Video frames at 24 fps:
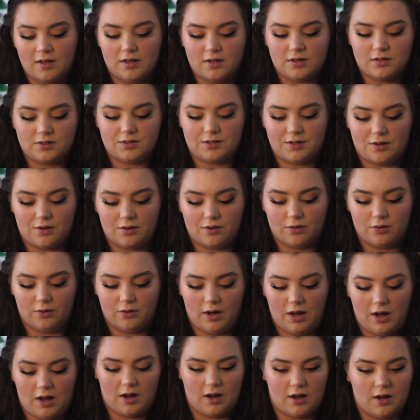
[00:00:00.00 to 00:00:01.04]
So,
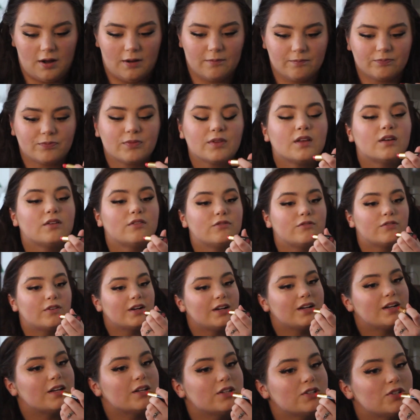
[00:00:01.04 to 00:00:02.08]

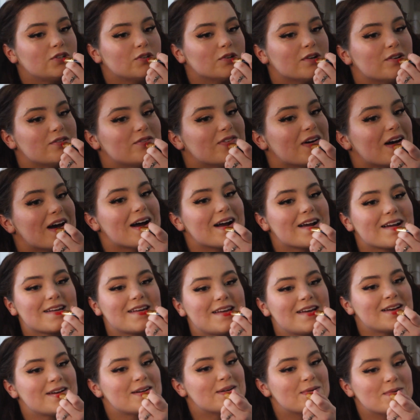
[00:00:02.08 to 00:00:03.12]
fun history fact,
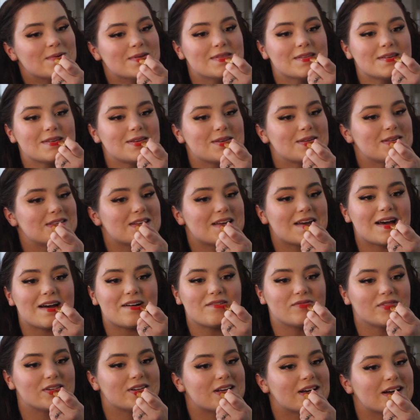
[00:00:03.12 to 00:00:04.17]
when this was
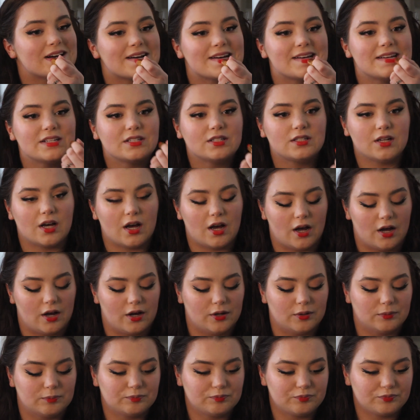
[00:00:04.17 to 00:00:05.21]
advertised,
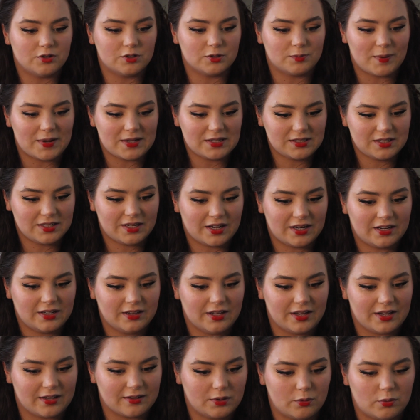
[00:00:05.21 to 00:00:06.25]
it was basically kind of
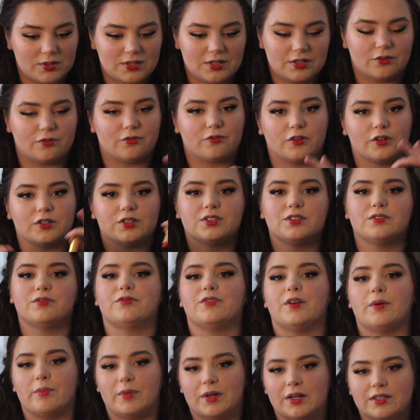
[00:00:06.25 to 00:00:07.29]
like, it wasn't the first
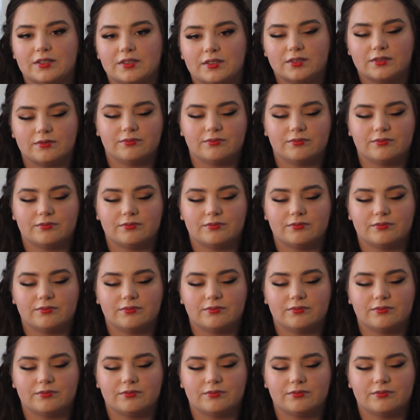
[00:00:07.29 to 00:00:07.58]
feminist